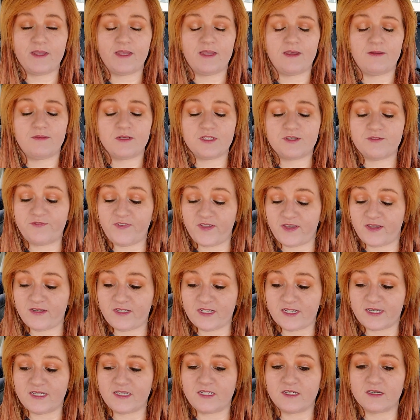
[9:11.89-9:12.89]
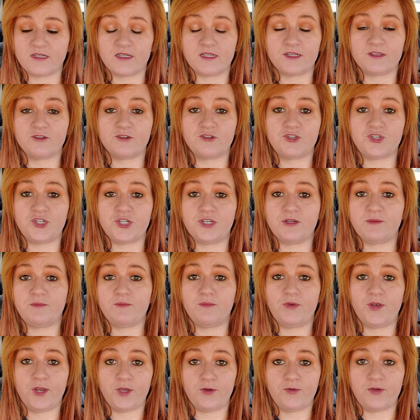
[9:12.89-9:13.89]
It was a fantastic dealership.
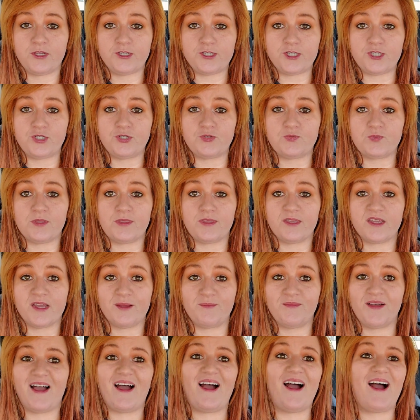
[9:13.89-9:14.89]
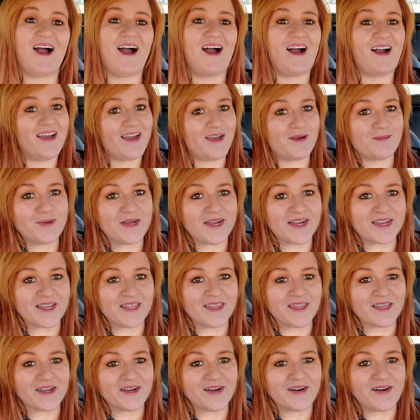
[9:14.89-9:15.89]
No issues with them. I am back
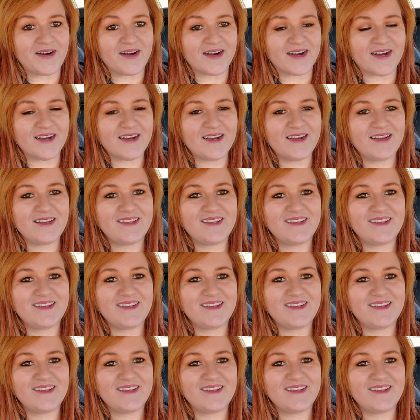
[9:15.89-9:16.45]
in the car.